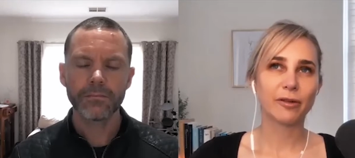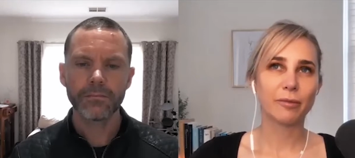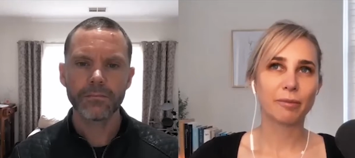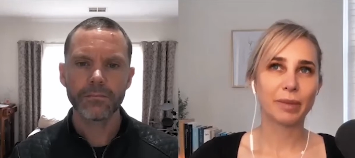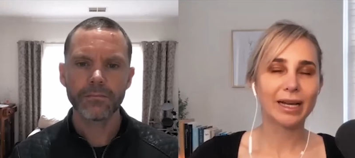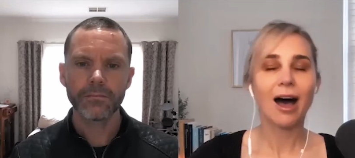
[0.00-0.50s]
Speaker 1: of
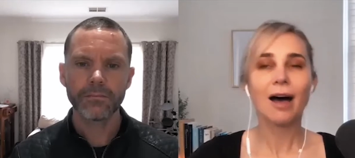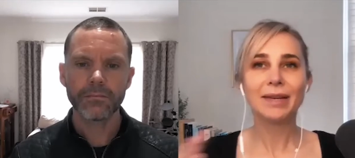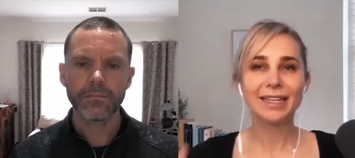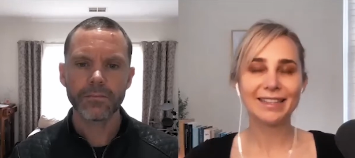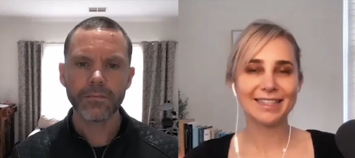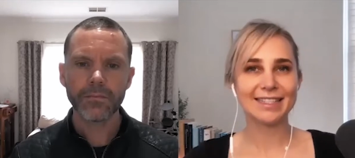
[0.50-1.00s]

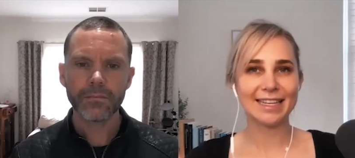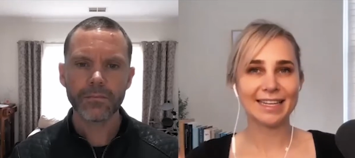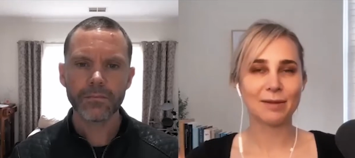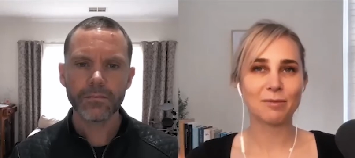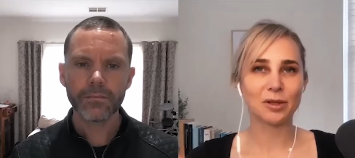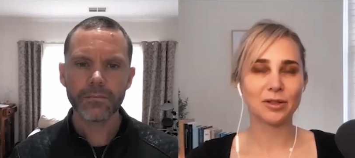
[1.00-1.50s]
becoming this
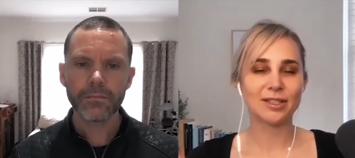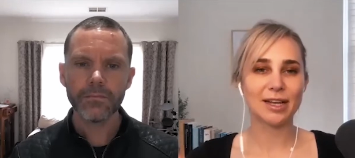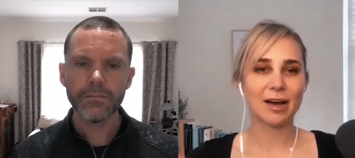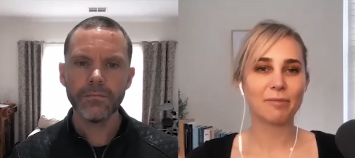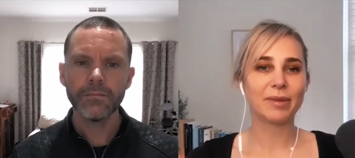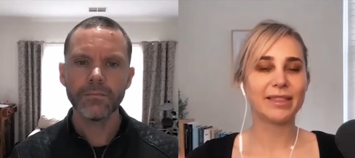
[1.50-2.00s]
inner
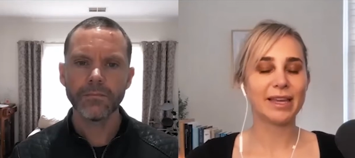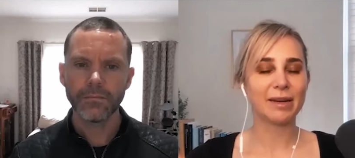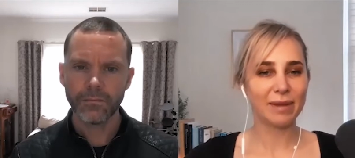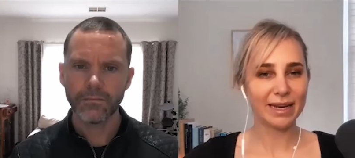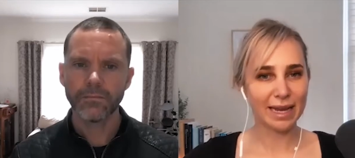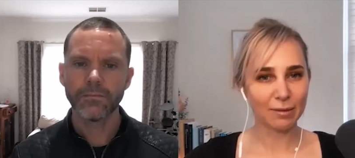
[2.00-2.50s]
monster, but
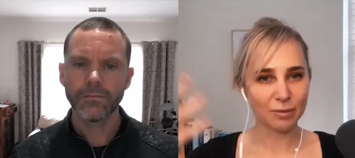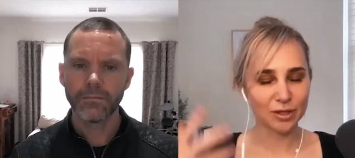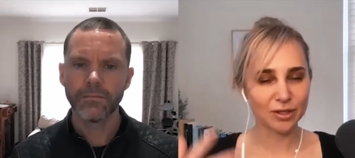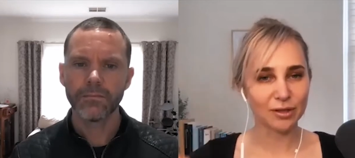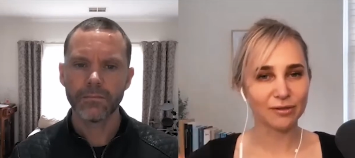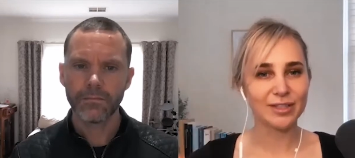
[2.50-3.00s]
then being able
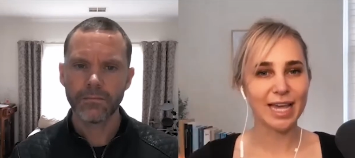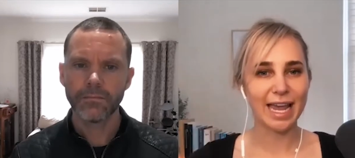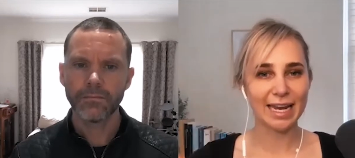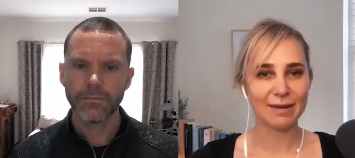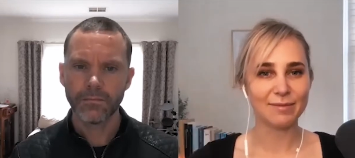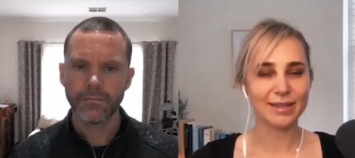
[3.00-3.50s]
to sort of
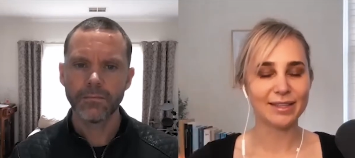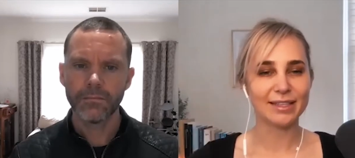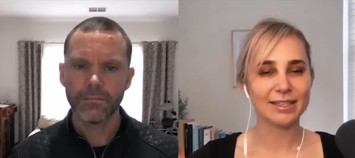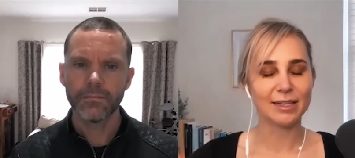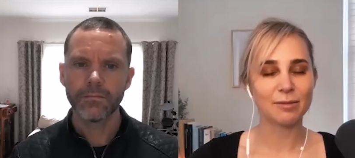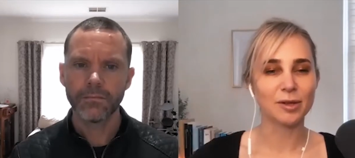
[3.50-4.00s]
tame
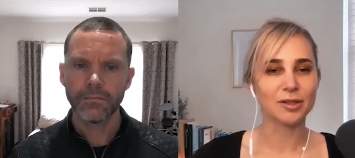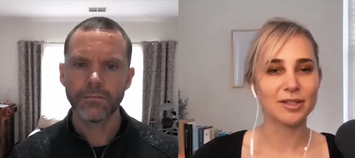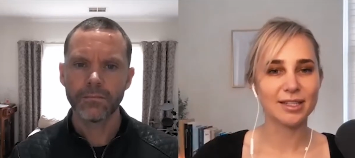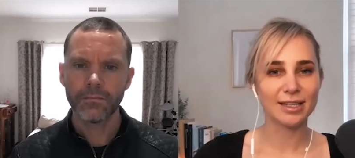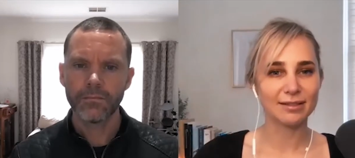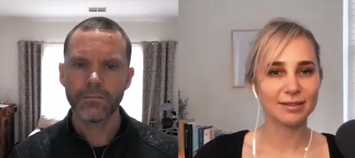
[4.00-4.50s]
this inner
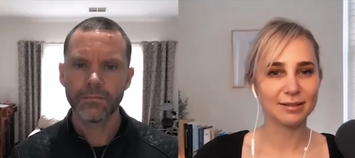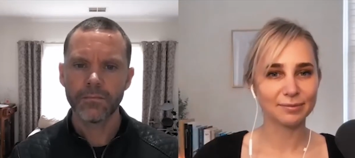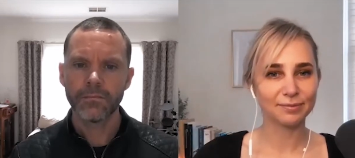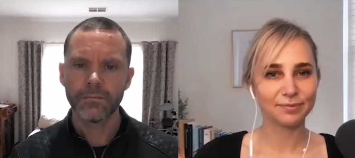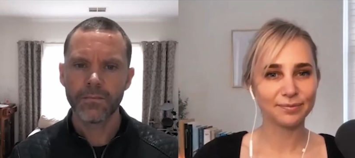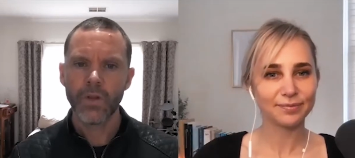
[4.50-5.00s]
monster?
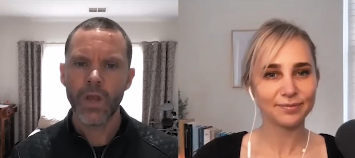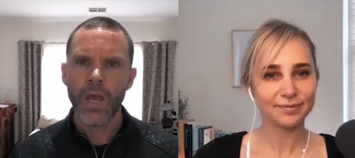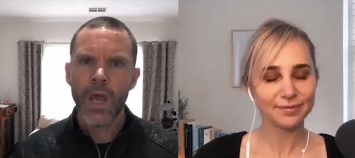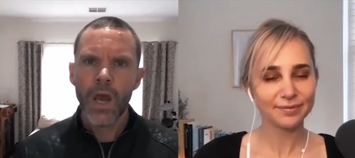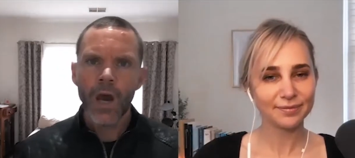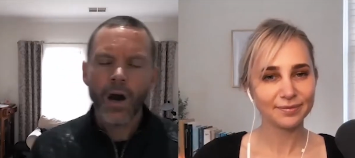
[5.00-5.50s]

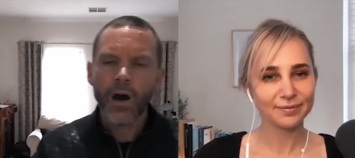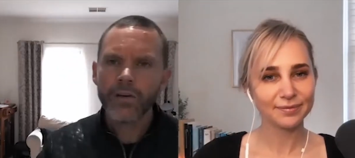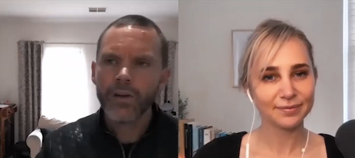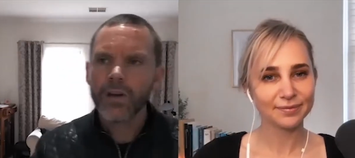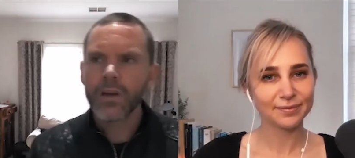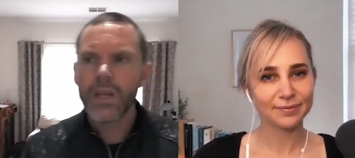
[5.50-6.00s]

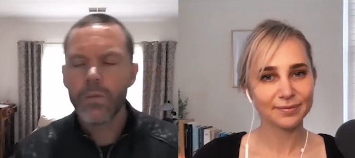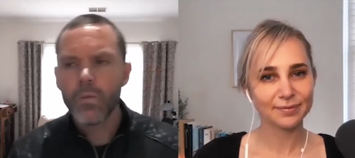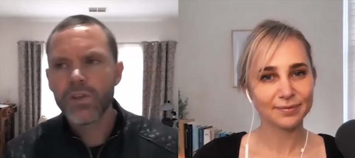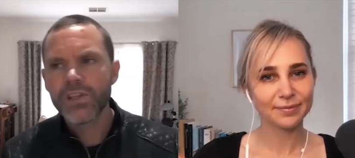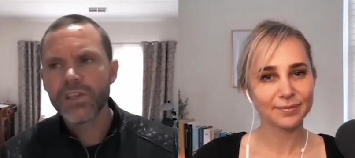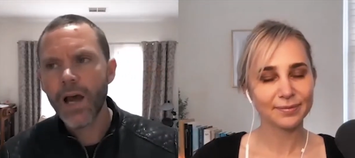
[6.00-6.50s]
Speaker 2: It
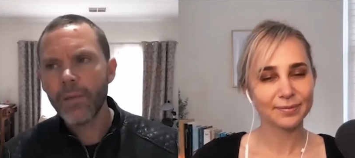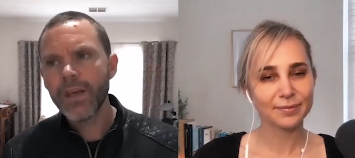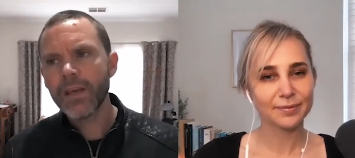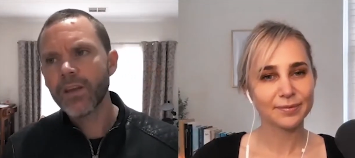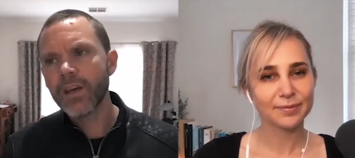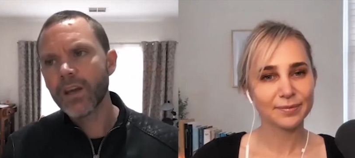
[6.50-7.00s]
was
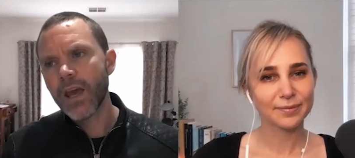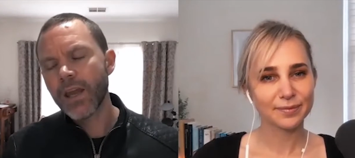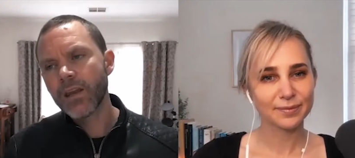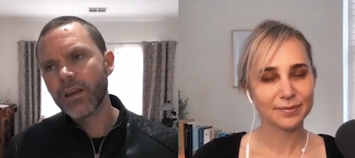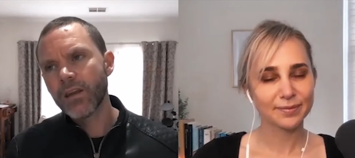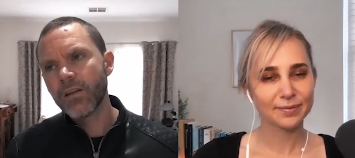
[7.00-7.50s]
something that,
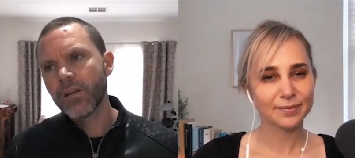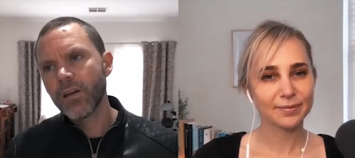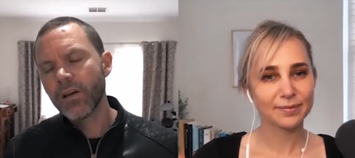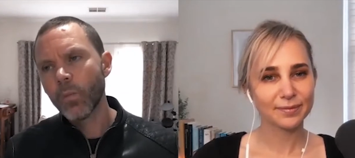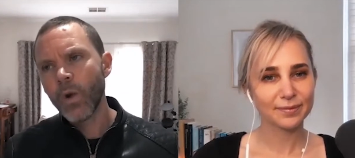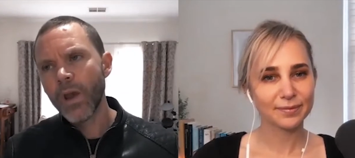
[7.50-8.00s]
and
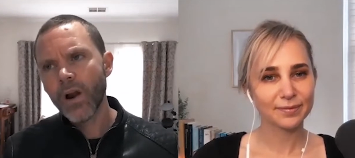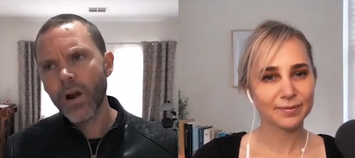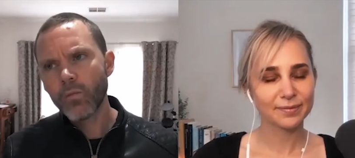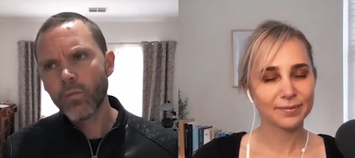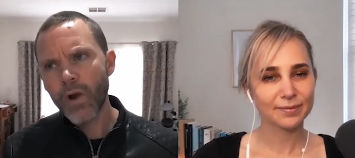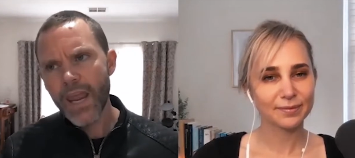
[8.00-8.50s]
when I
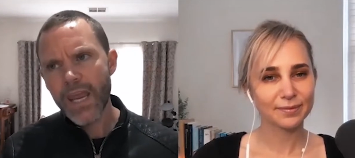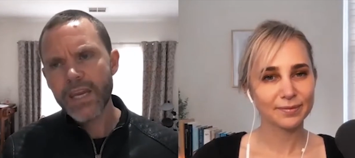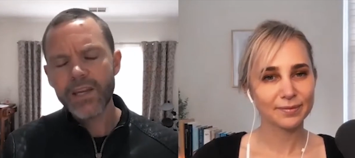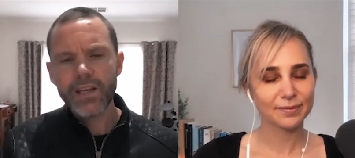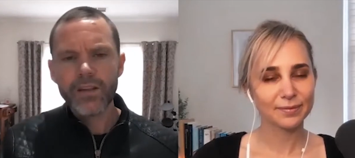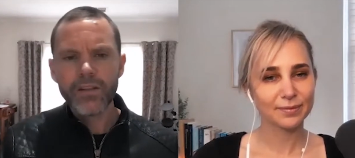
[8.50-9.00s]

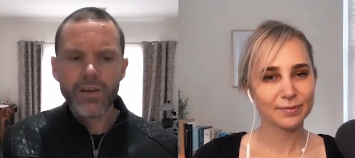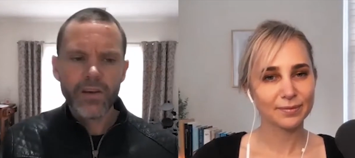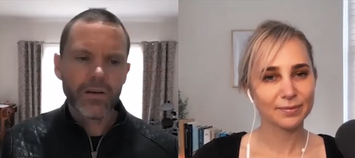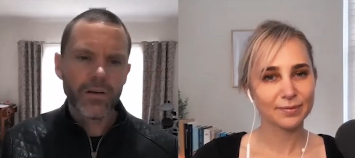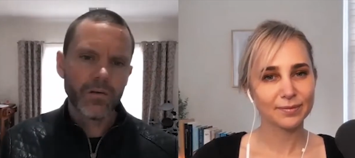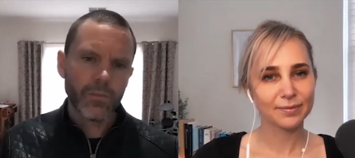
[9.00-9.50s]
read
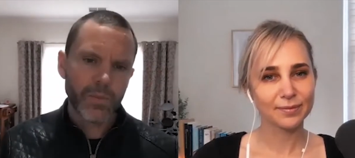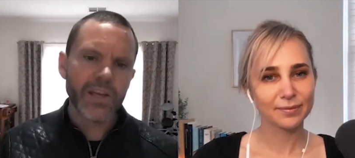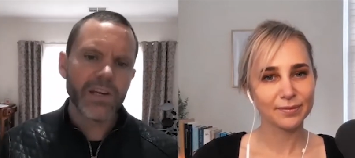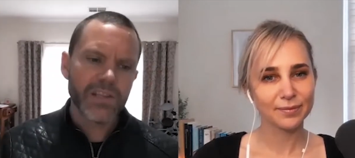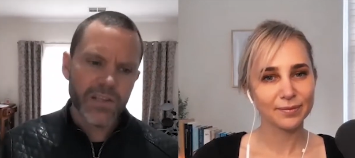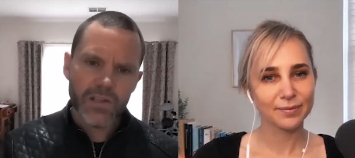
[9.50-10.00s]
the
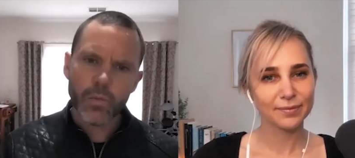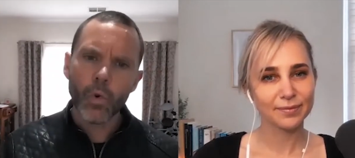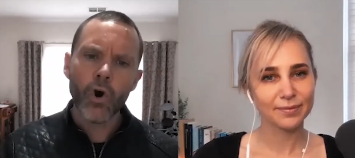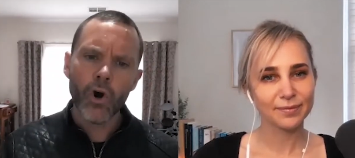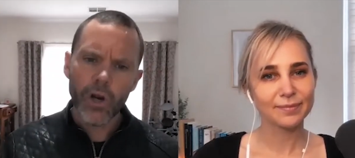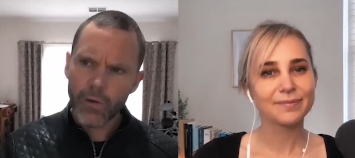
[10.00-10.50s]
Peterson's
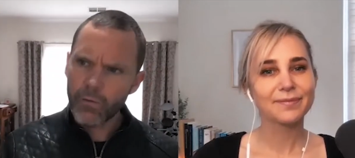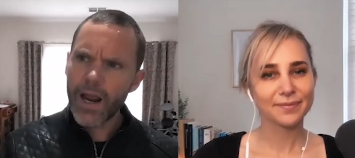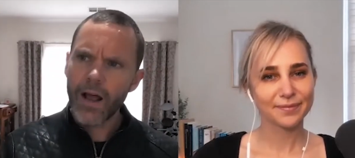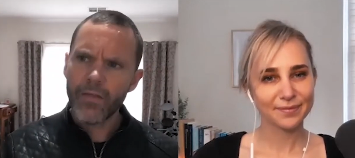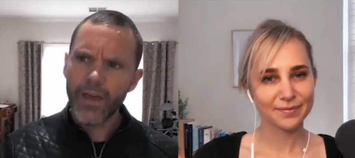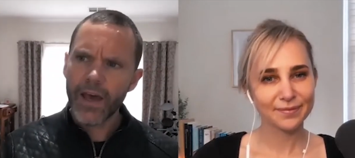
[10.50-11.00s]
work
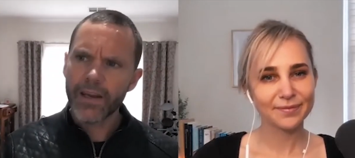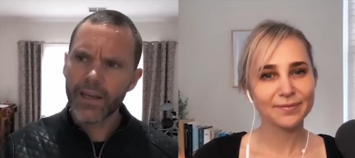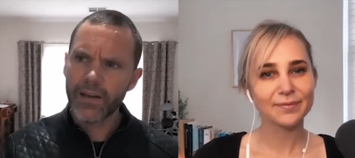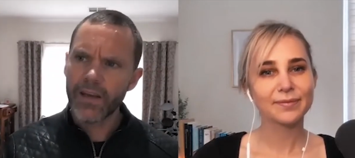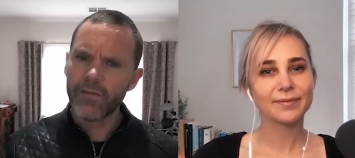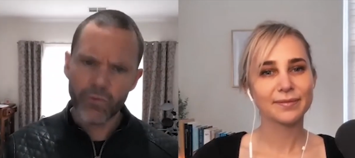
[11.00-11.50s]
around that,
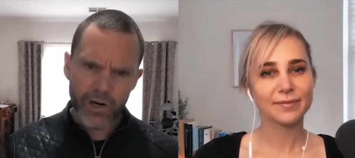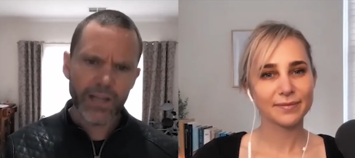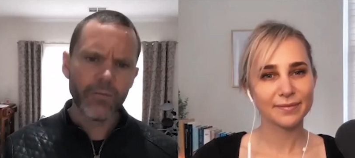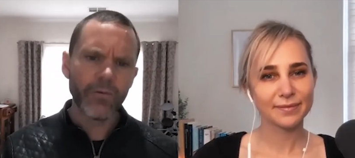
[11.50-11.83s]
it really